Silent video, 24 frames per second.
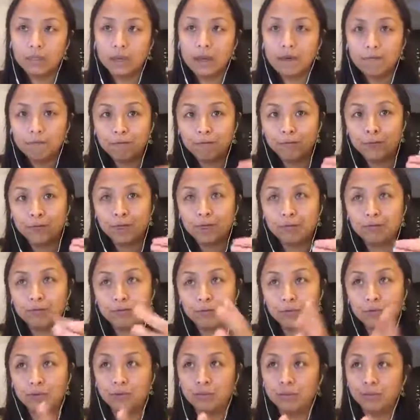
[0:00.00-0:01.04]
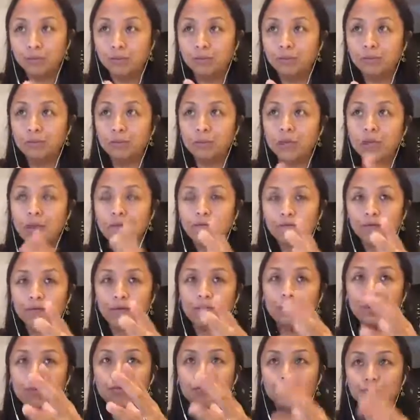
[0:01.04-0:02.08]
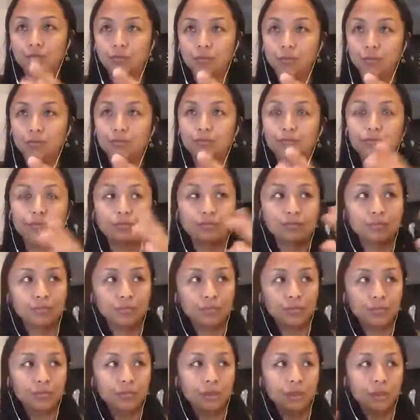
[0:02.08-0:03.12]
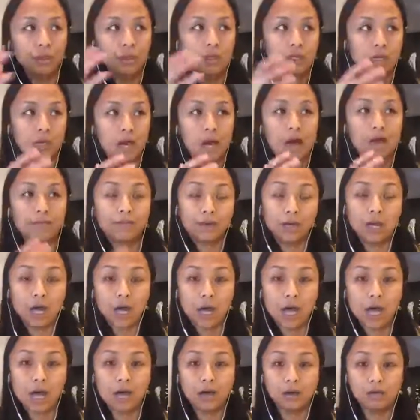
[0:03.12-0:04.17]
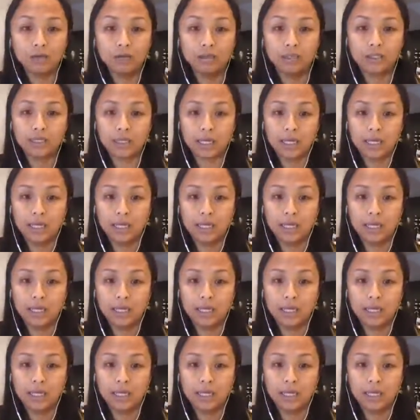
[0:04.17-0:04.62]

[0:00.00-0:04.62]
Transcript: every room of the house